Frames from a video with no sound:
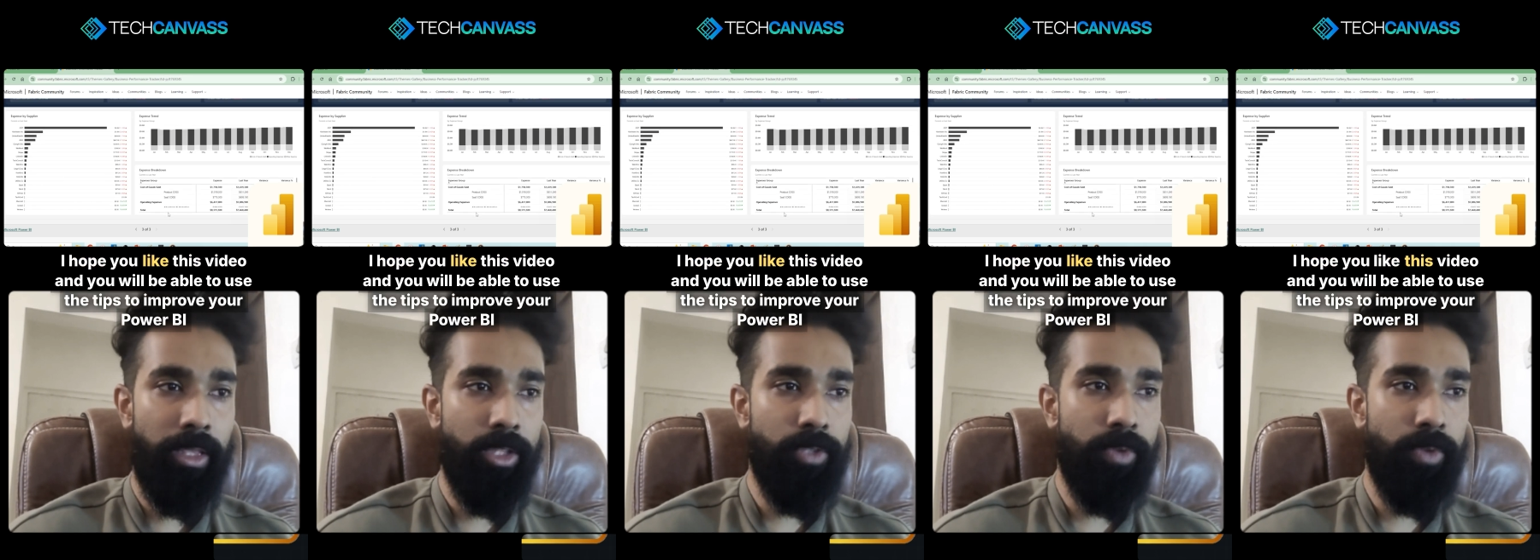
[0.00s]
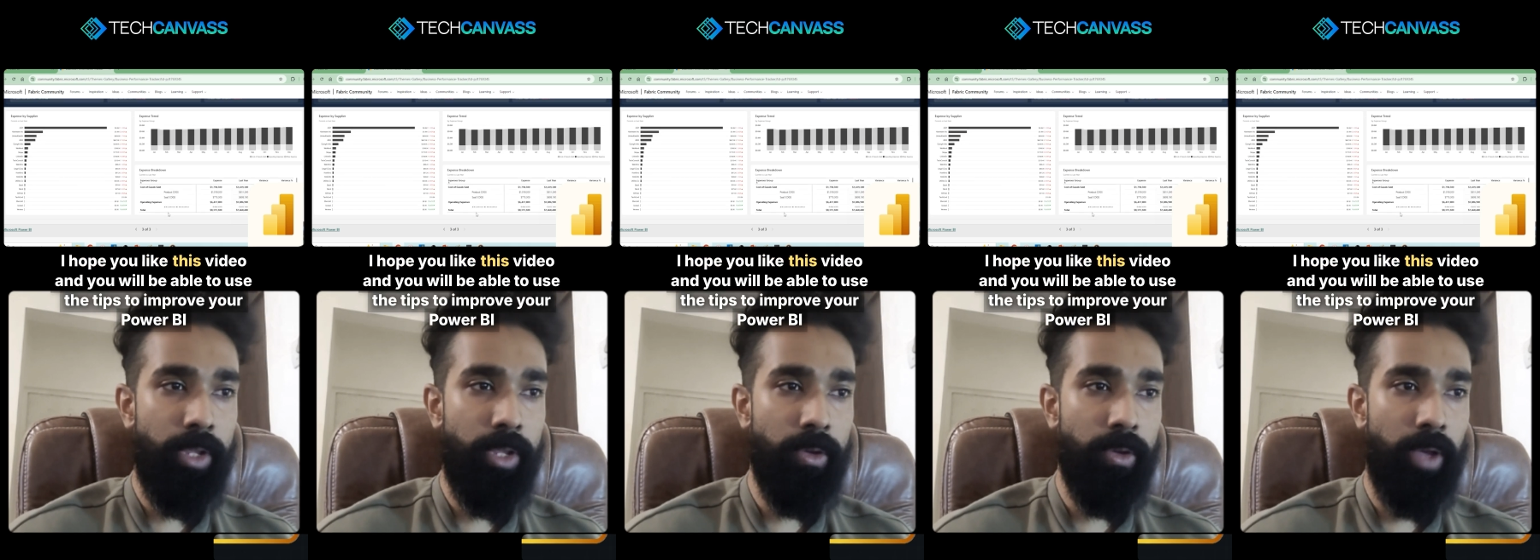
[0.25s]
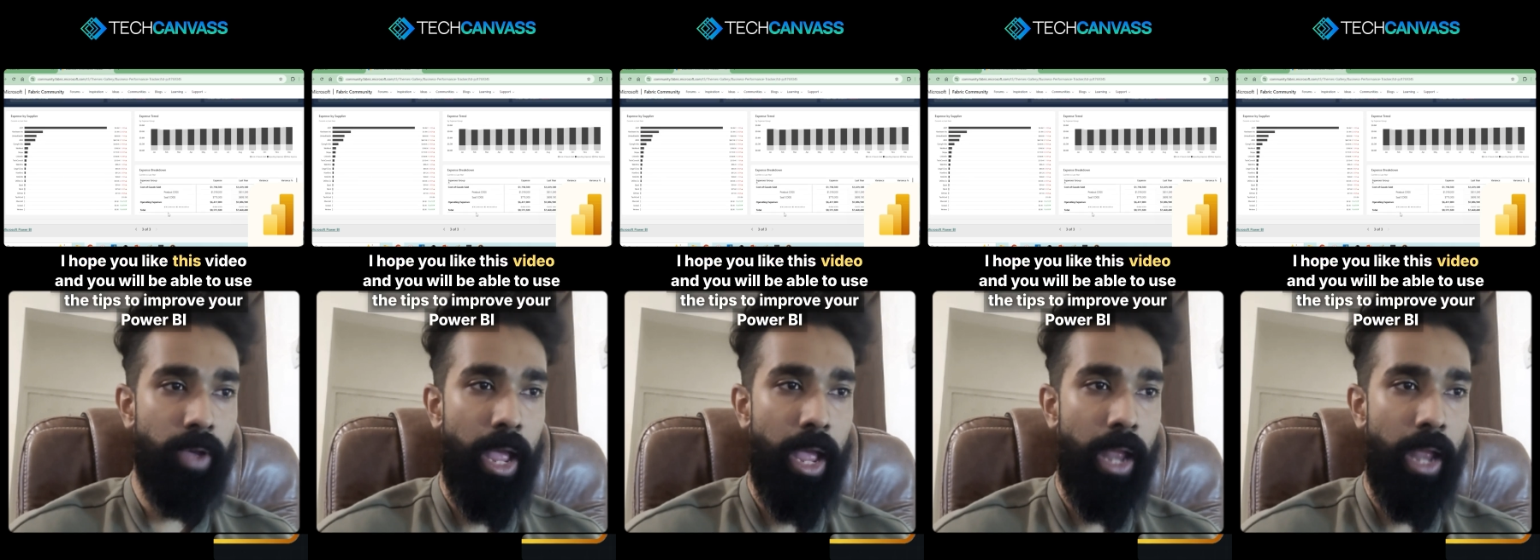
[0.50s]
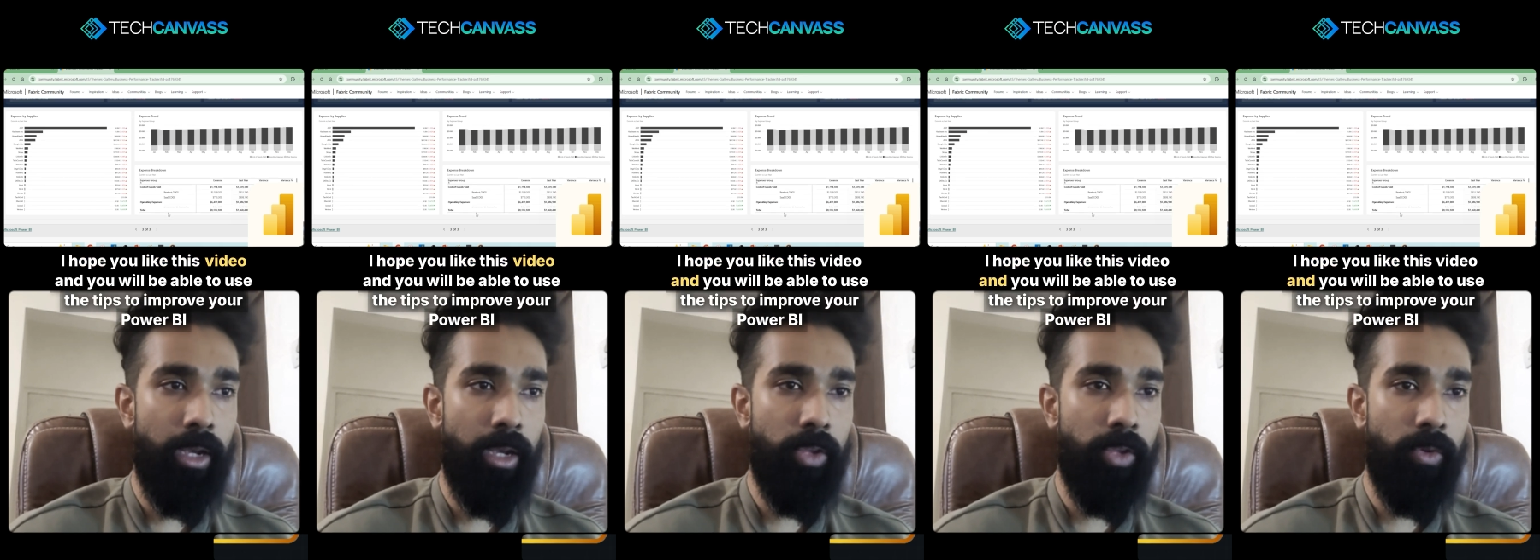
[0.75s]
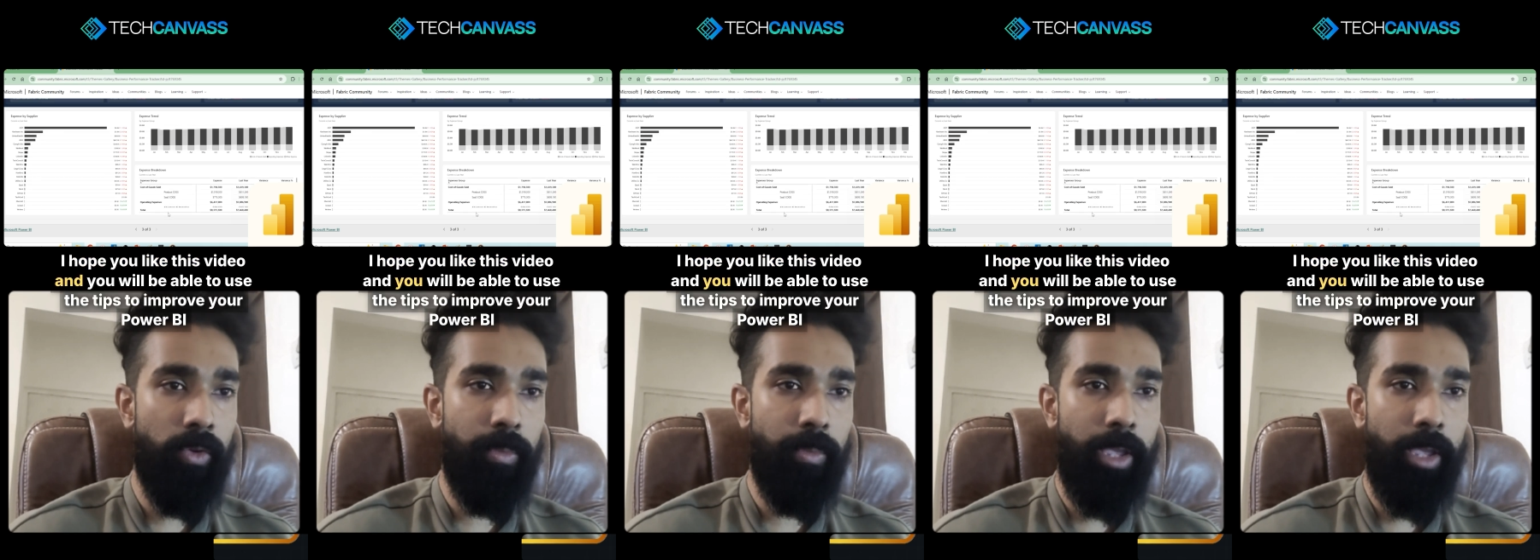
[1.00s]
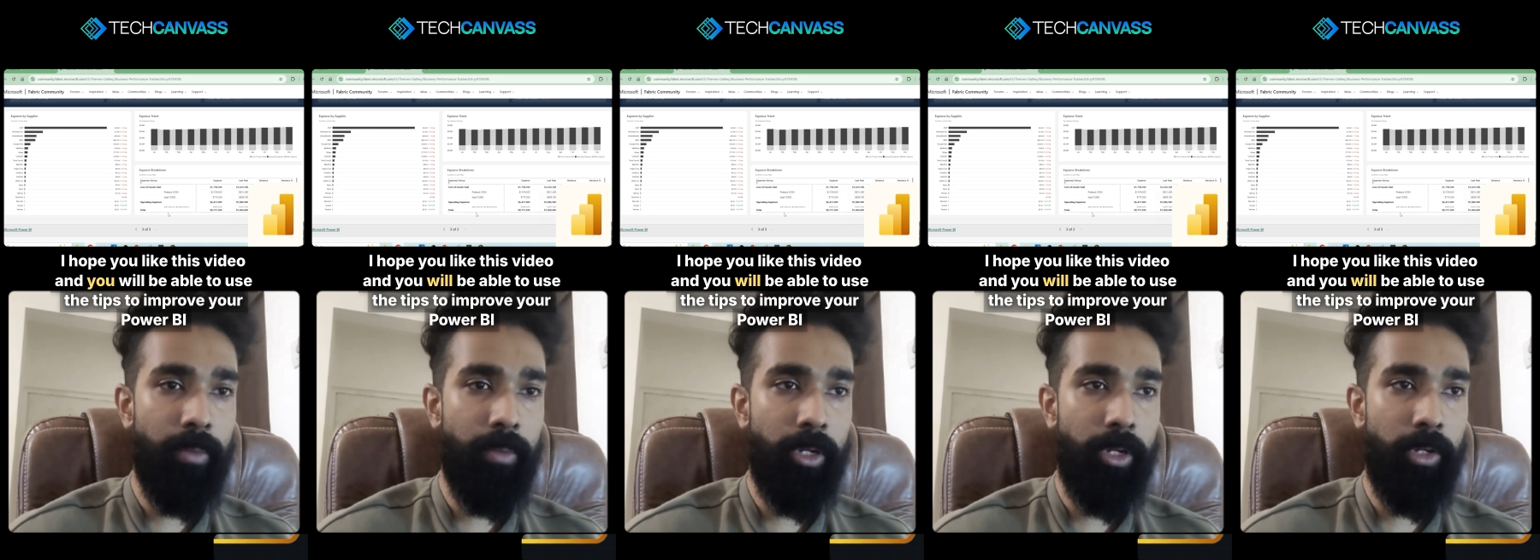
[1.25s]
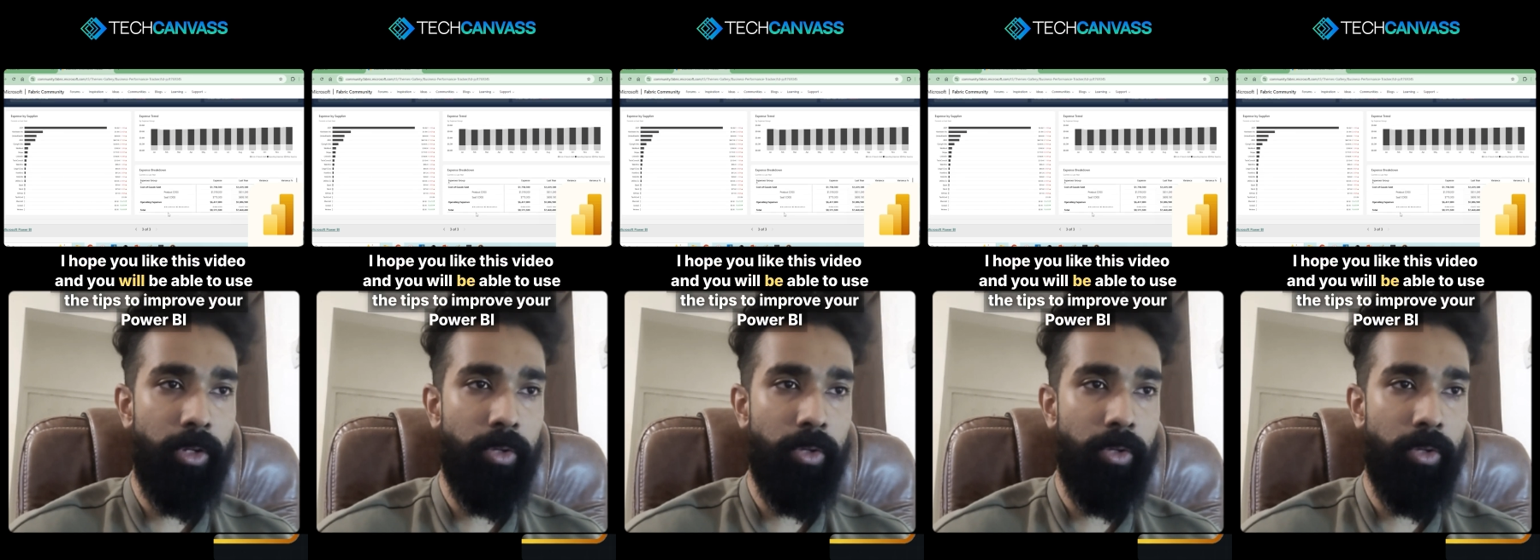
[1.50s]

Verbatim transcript: this video and you will be able